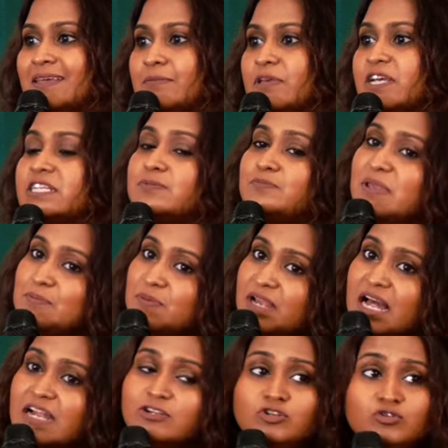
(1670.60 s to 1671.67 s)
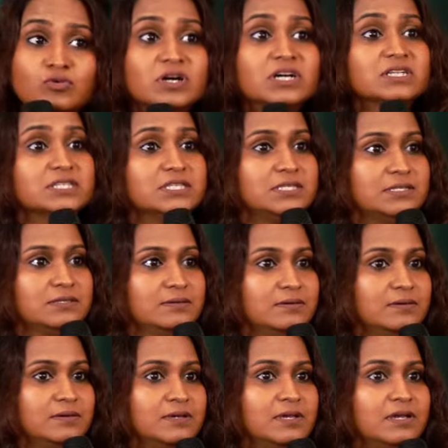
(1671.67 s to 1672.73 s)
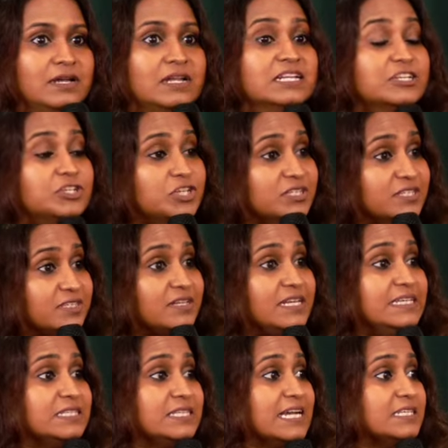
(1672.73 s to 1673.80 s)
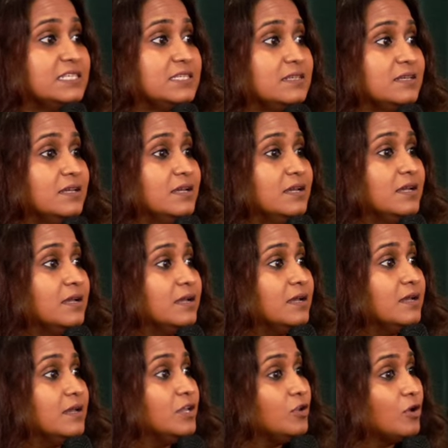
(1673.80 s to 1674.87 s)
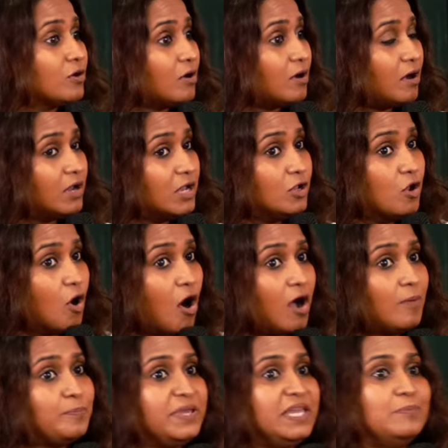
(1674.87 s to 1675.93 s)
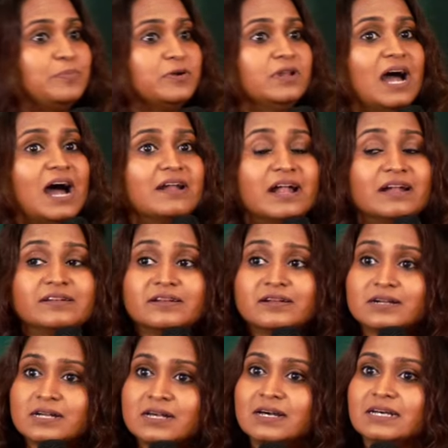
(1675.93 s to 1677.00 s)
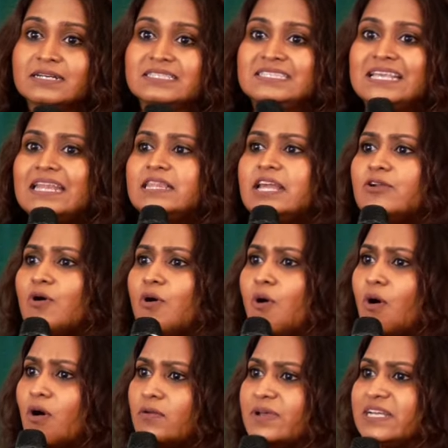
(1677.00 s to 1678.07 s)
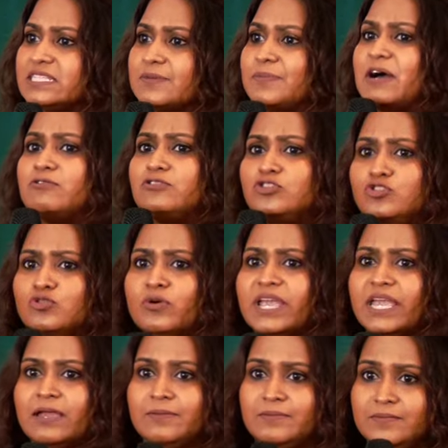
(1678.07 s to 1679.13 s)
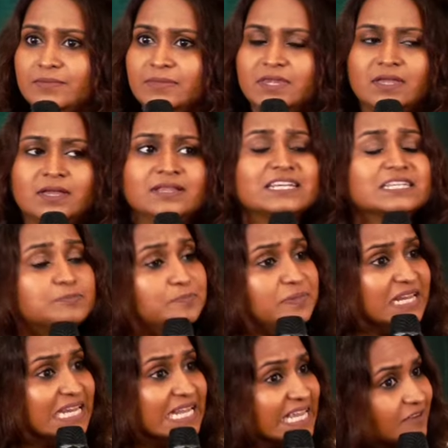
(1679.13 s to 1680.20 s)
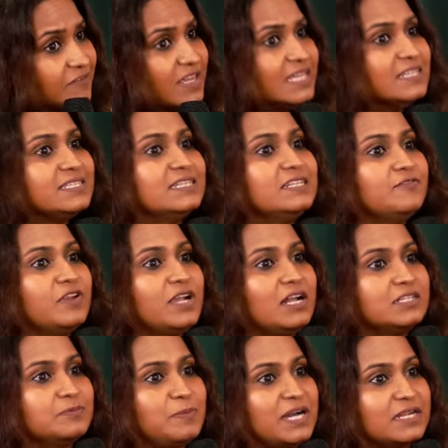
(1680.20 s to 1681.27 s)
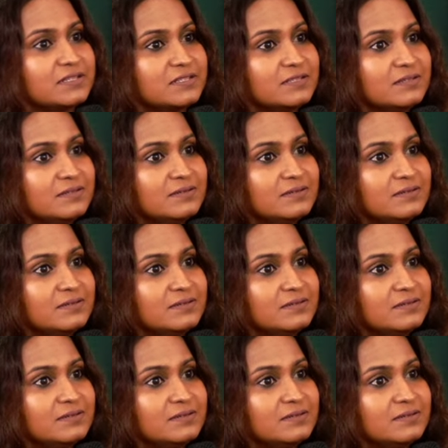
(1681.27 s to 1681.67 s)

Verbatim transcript: Because people are doers. Galatians 3 says, Your law people are under a curse and they're always about doing. This believing is the difficult part.